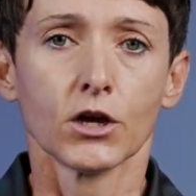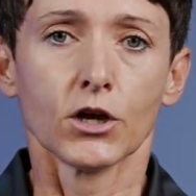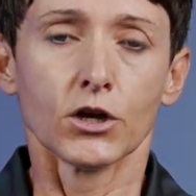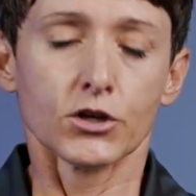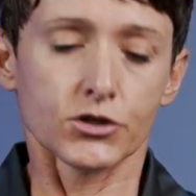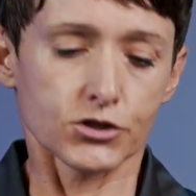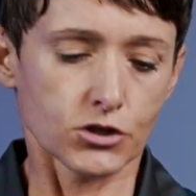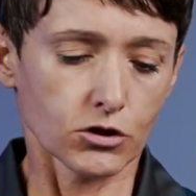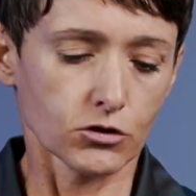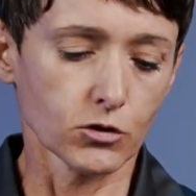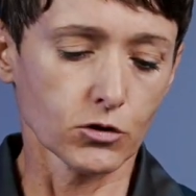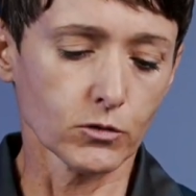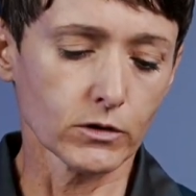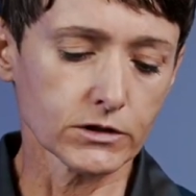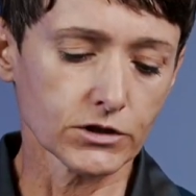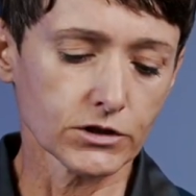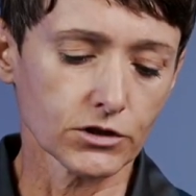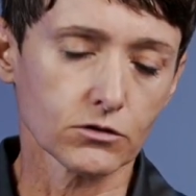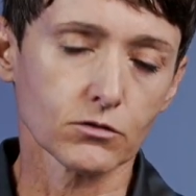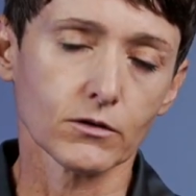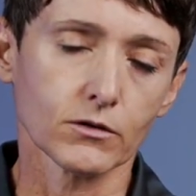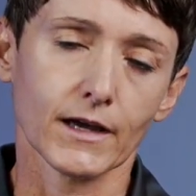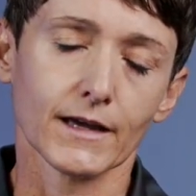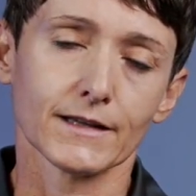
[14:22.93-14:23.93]
So you will
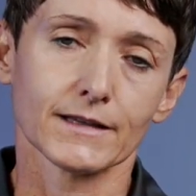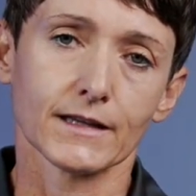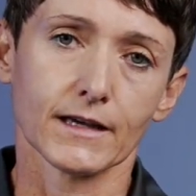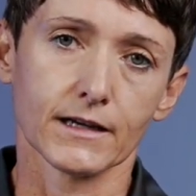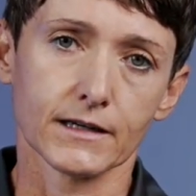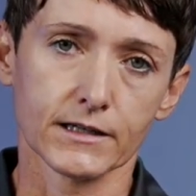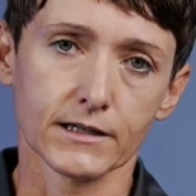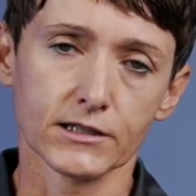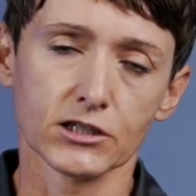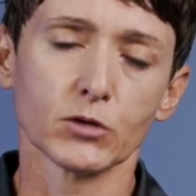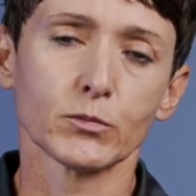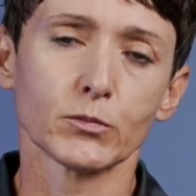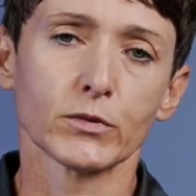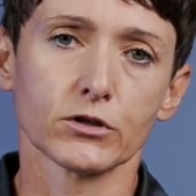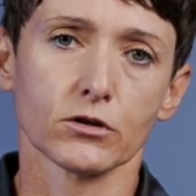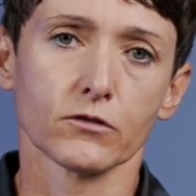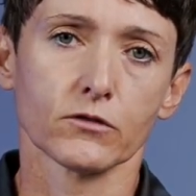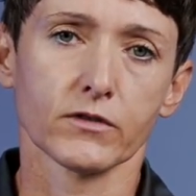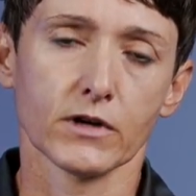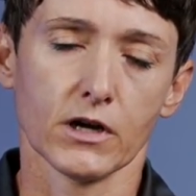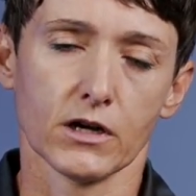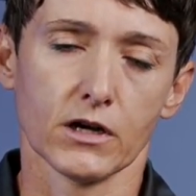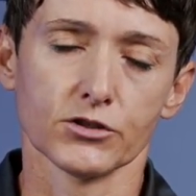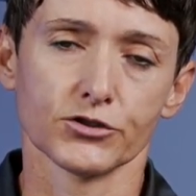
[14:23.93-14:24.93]
need to add a little bit
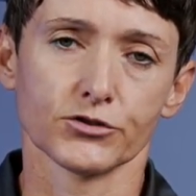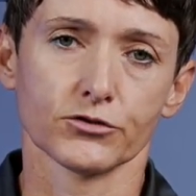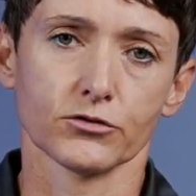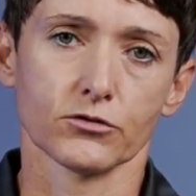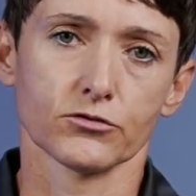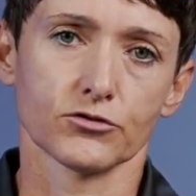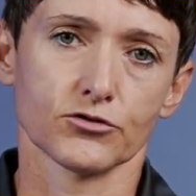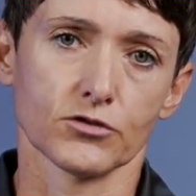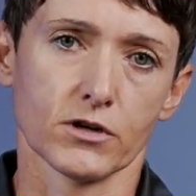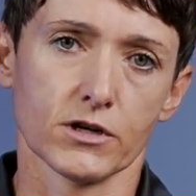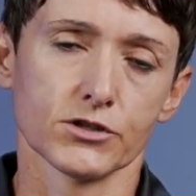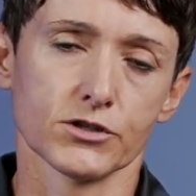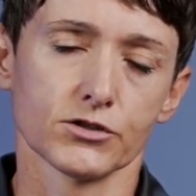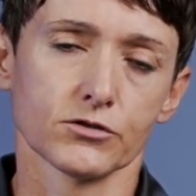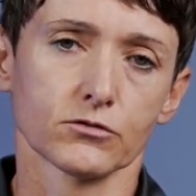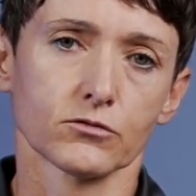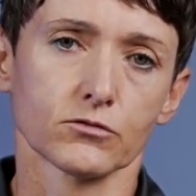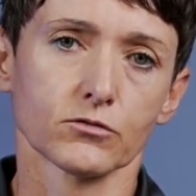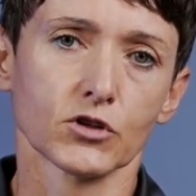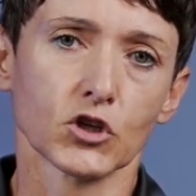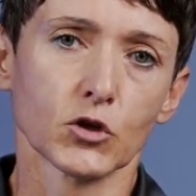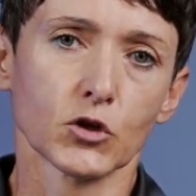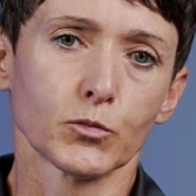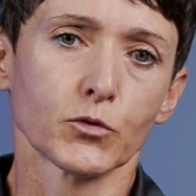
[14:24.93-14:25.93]
of gas to your Drysuit to
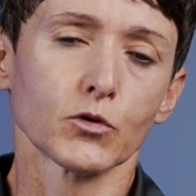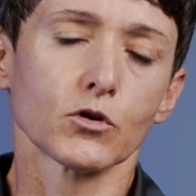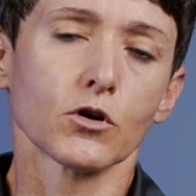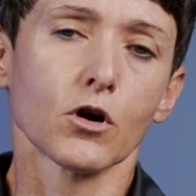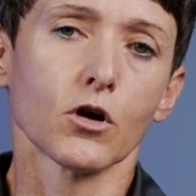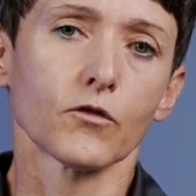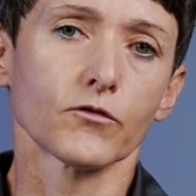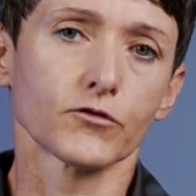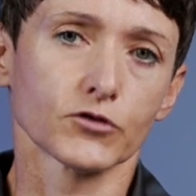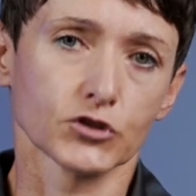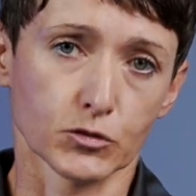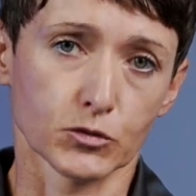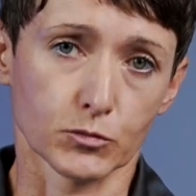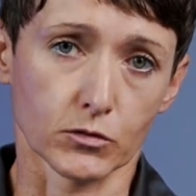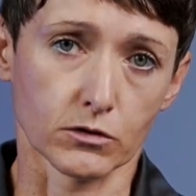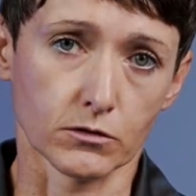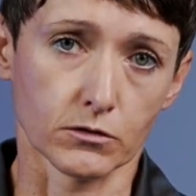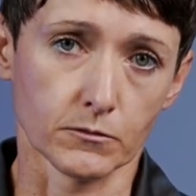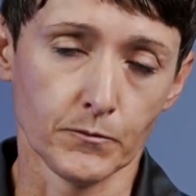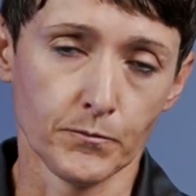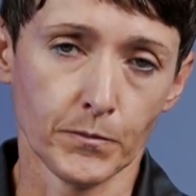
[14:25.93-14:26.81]
keep you comfortable.